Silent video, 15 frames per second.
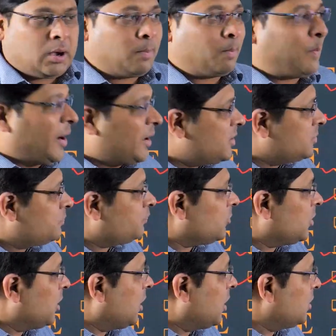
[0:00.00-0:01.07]
but
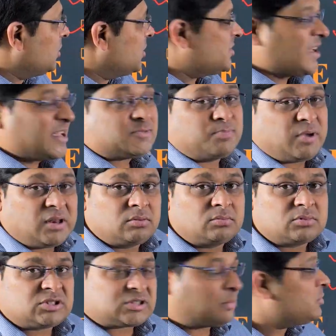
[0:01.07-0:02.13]
this has
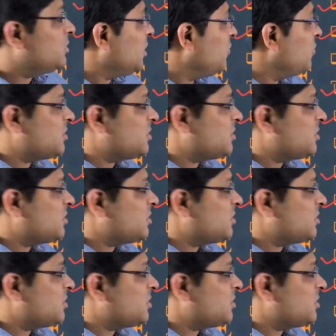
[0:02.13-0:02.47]
been something